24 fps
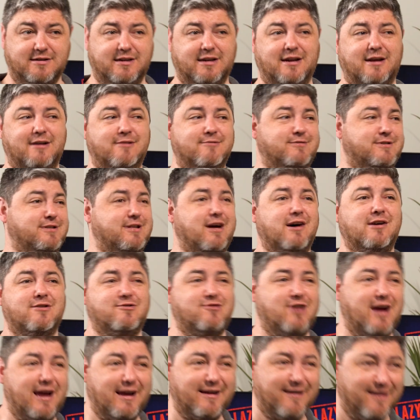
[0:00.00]
you know, Star
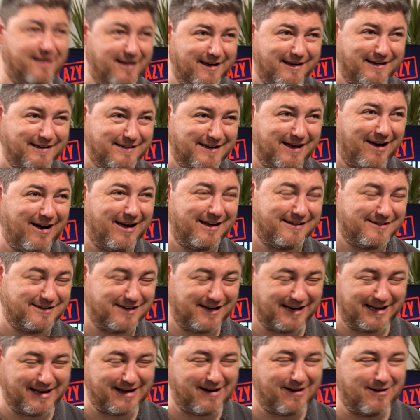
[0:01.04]
Trek is
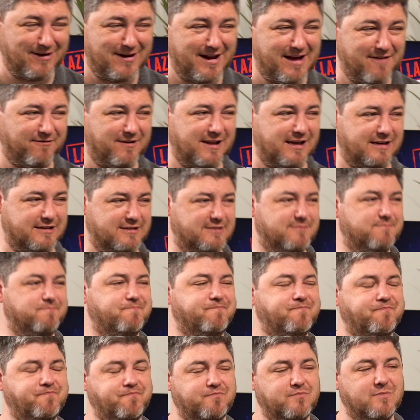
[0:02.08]
actually on Netflix.
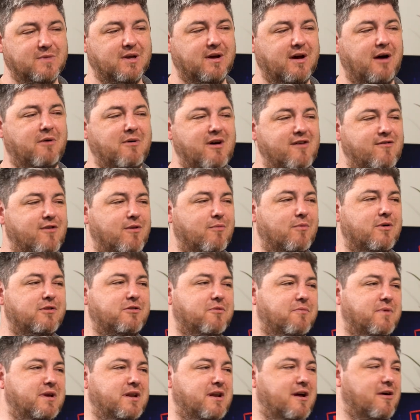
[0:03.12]
However, what do
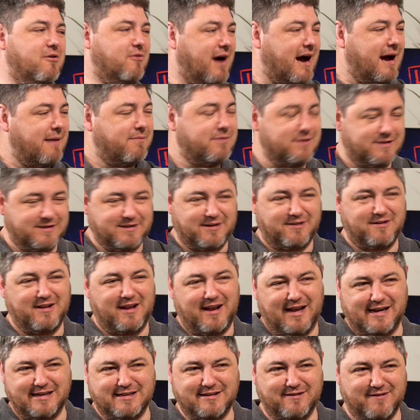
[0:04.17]
we know happens on the
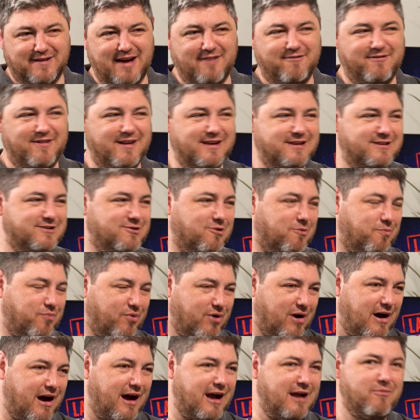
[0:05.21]
likes of Netflix or
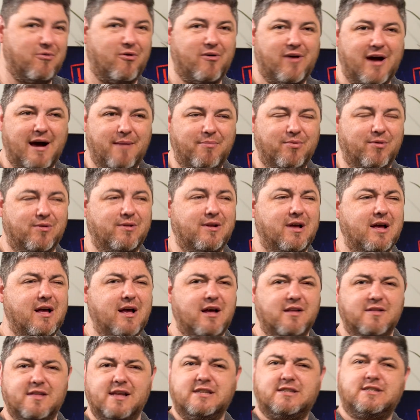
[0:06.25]
Prime or Apple?
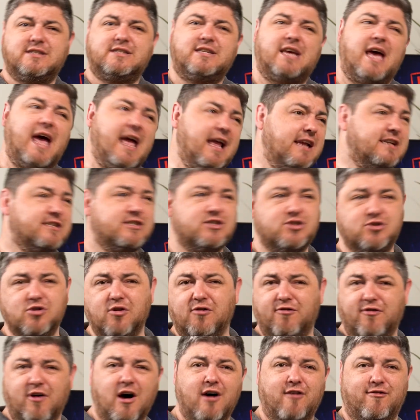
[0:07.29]
They take
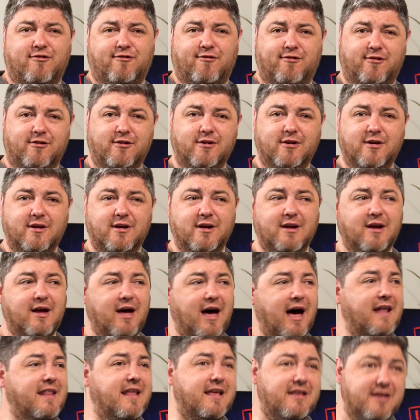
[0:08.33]
stuff off,
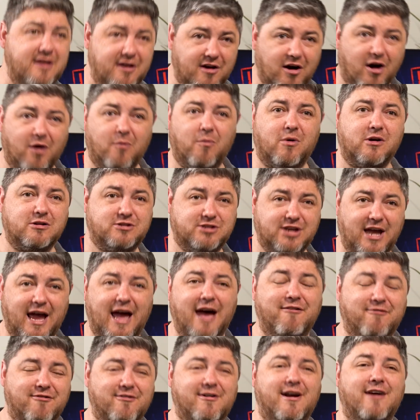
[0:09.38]
and then you can't watch it
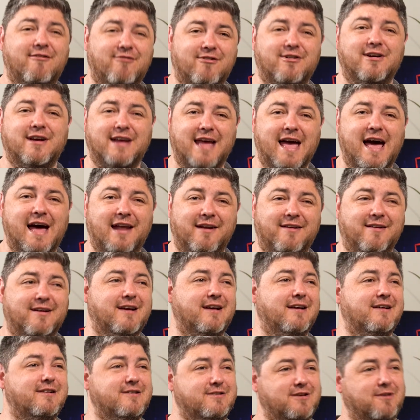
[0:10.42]
ever again.
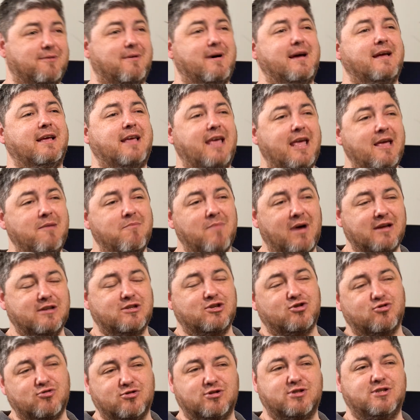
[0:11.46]
So I keep my
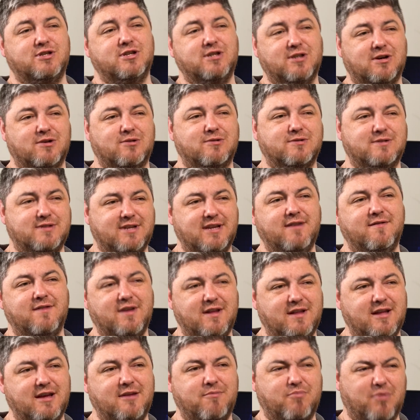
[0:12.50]
trusted old
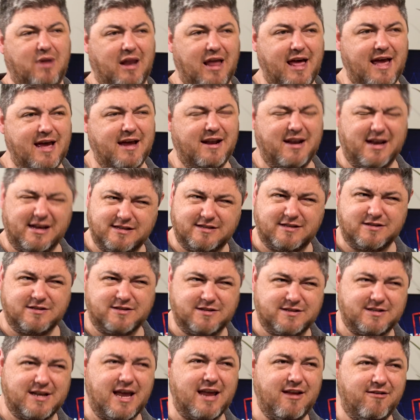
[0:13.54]
DVD player nice and
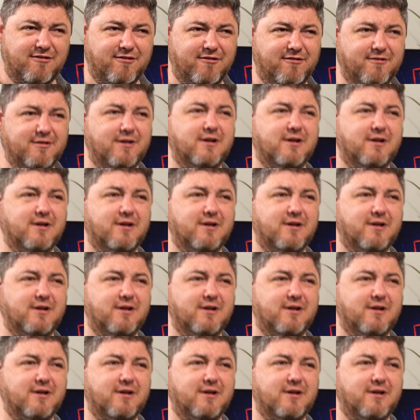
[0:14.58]
safe,